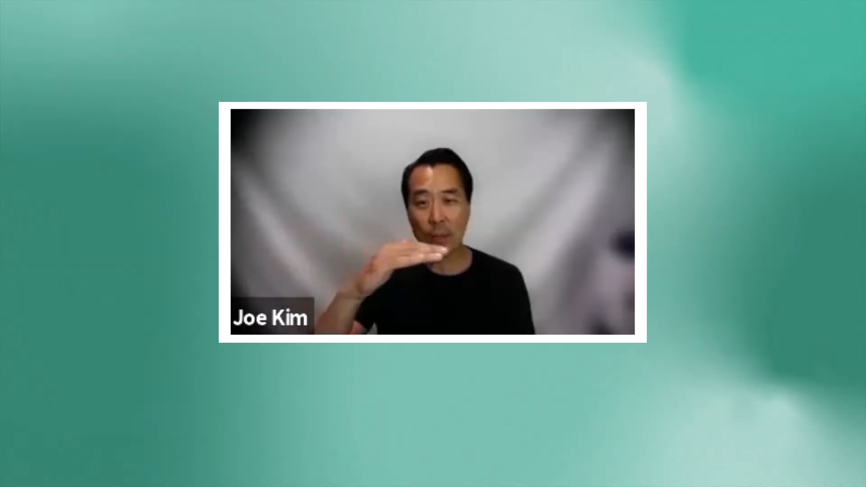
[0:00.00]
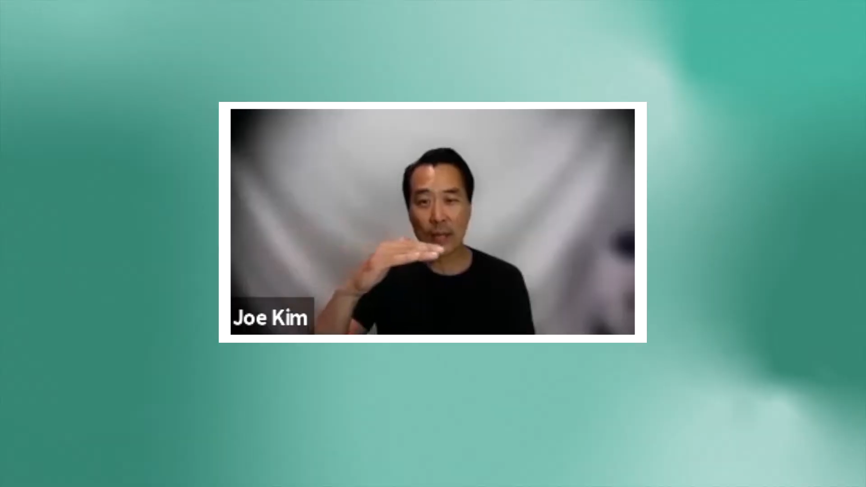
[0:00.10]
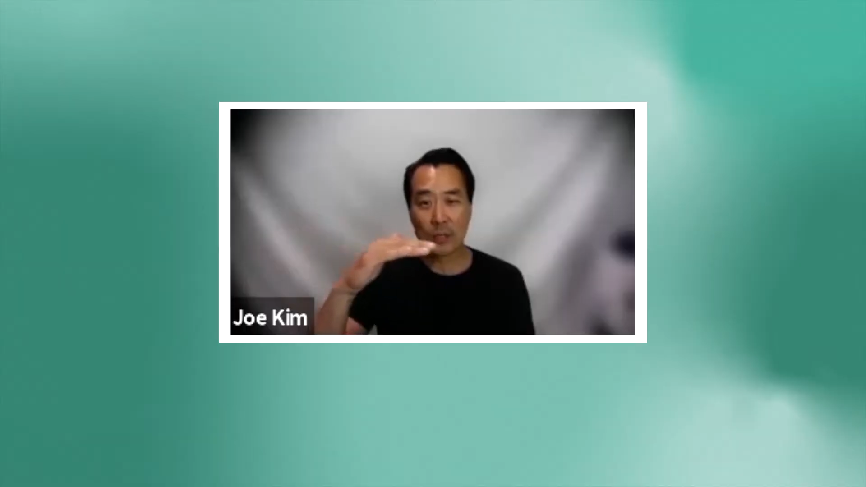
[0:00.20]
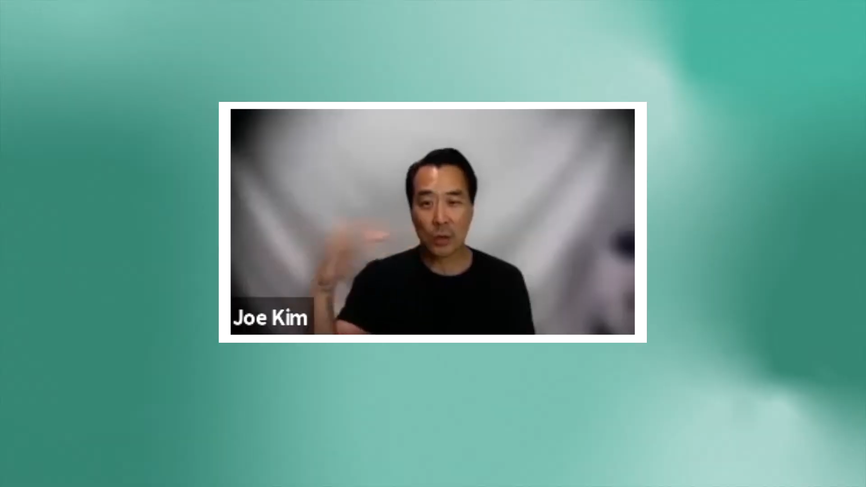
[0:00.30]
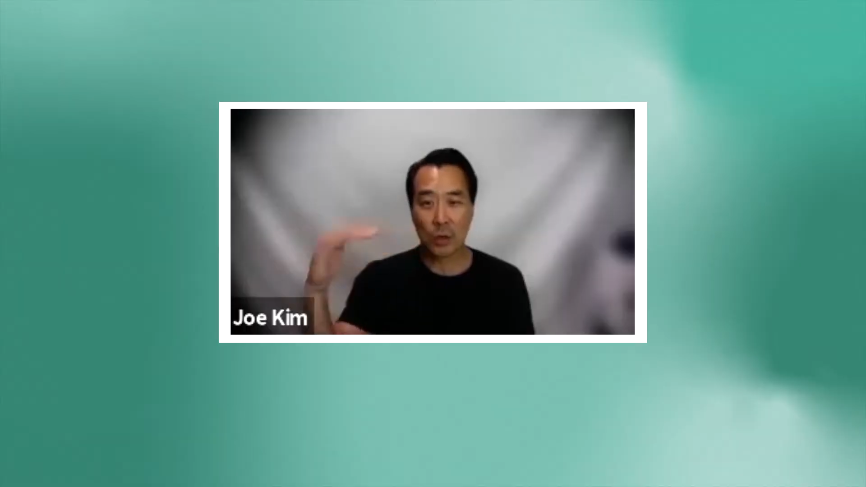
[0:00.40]

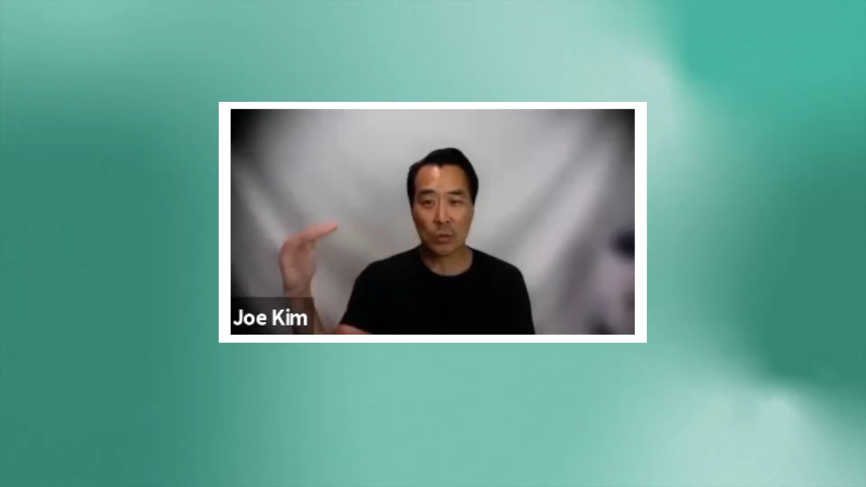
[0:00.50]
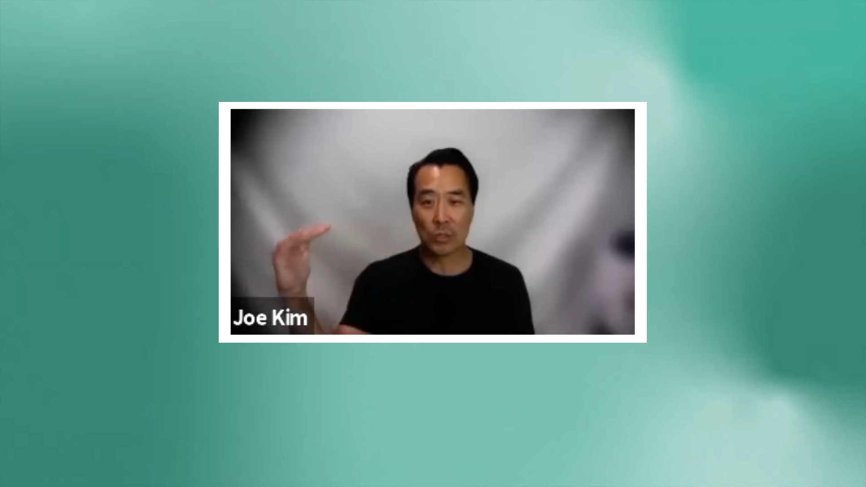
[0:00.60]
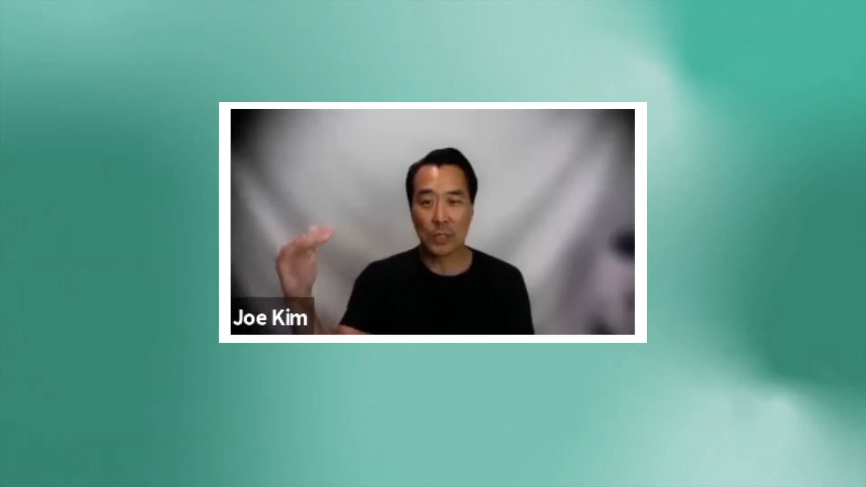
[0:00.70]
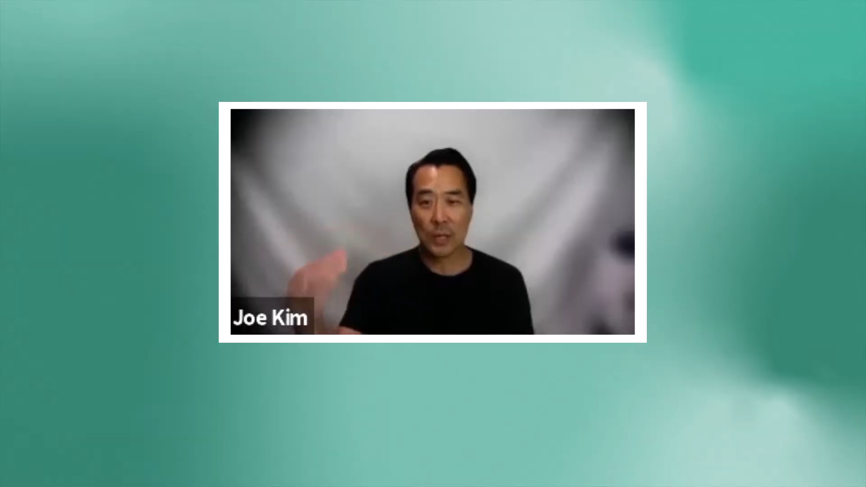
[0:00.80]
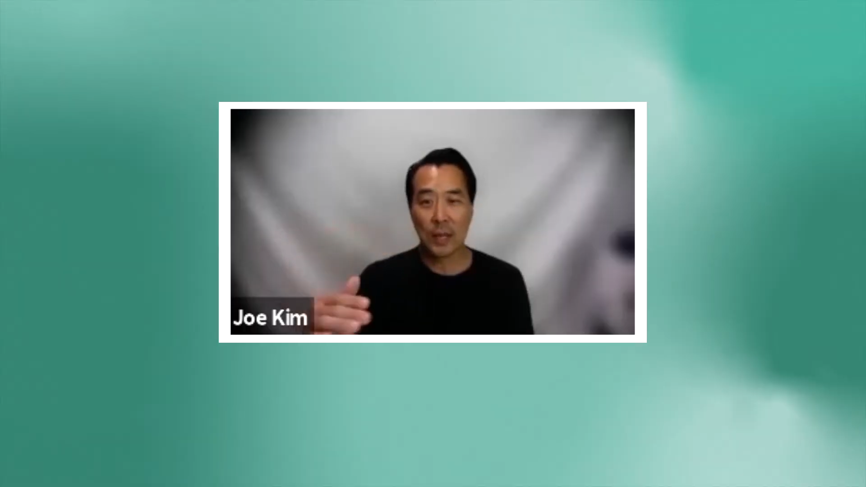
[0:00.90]

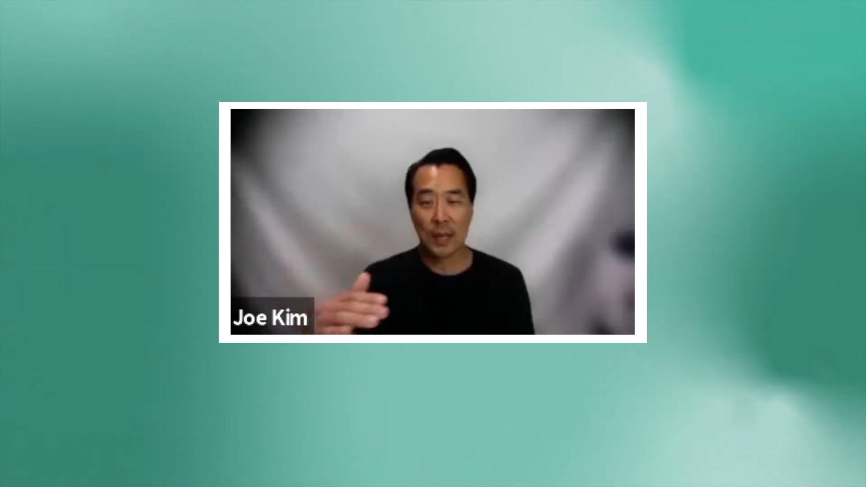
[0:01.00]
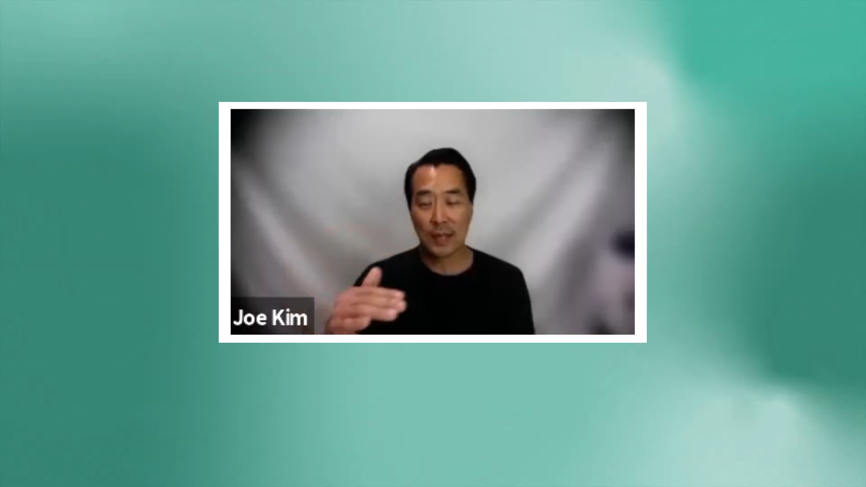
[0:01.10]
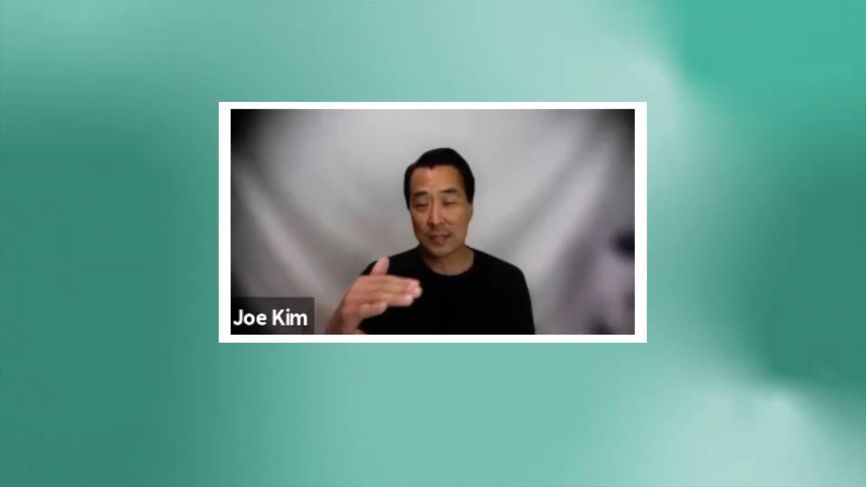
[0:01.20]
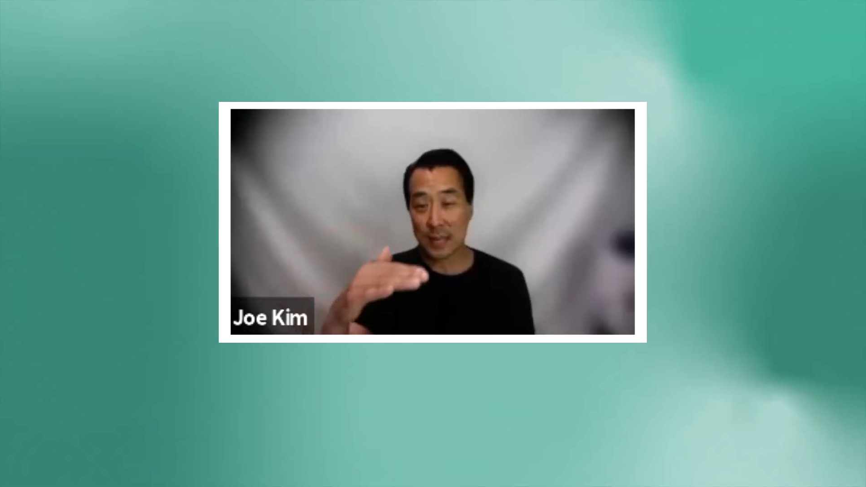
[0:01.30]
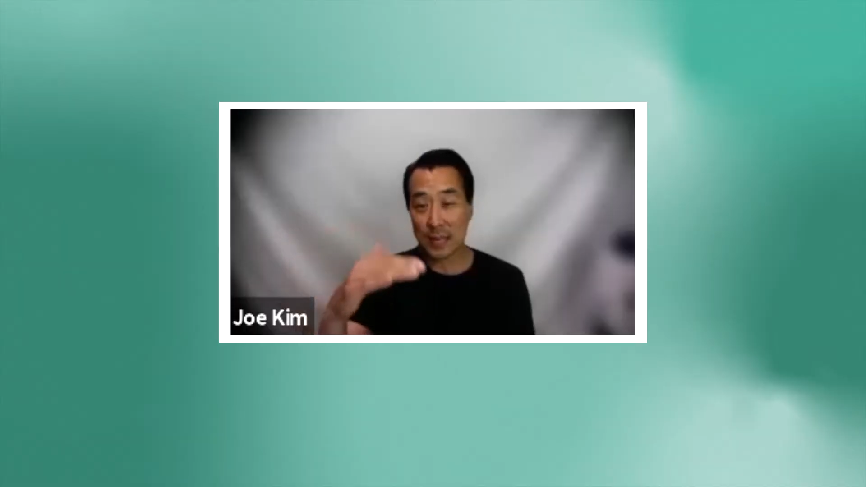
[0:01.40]
plateaus,
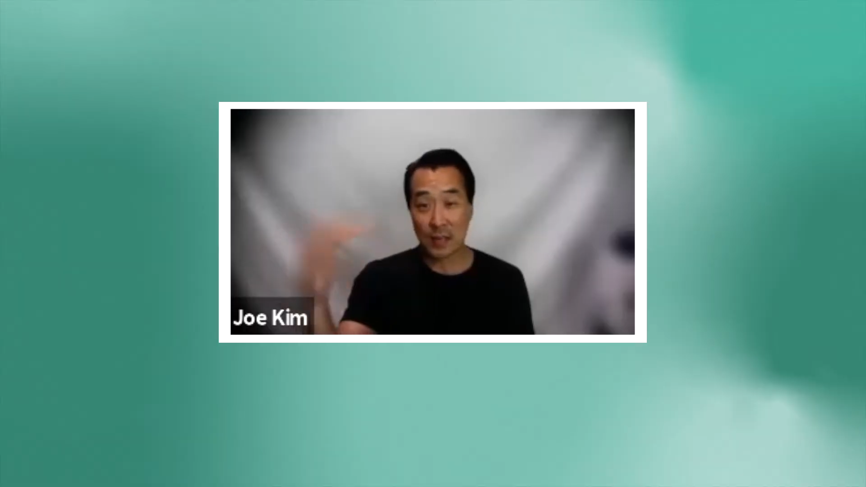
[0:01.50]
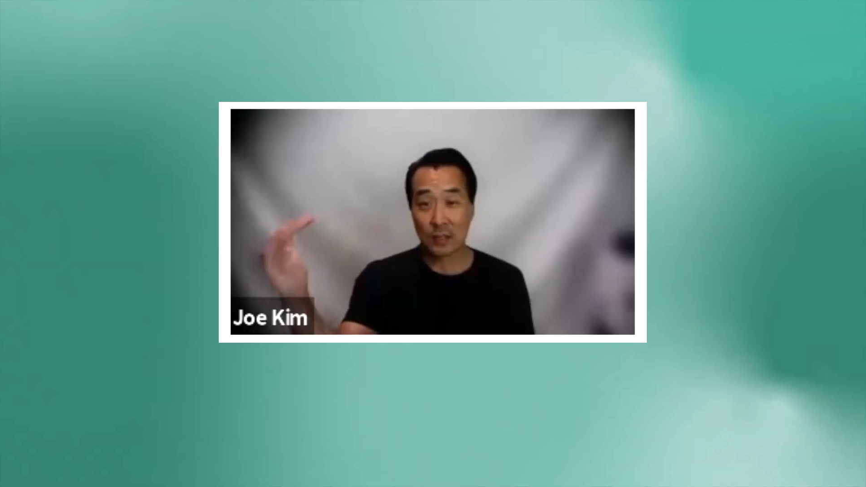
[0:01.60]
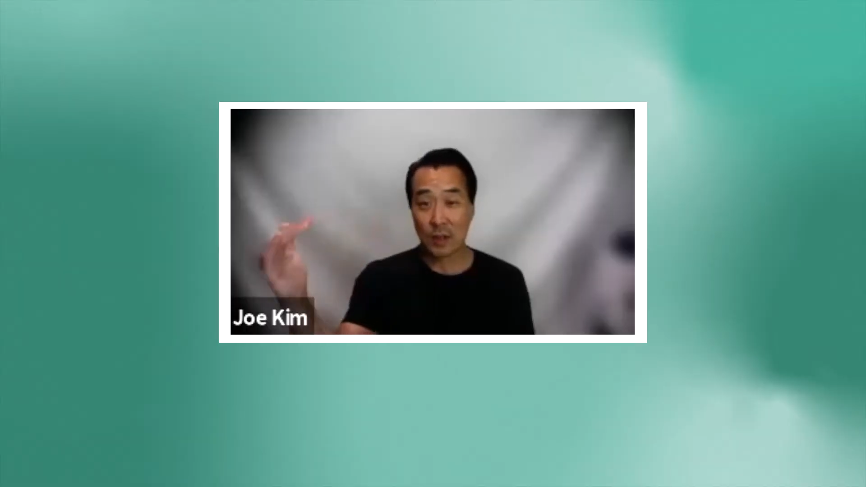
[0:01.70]
as Danielle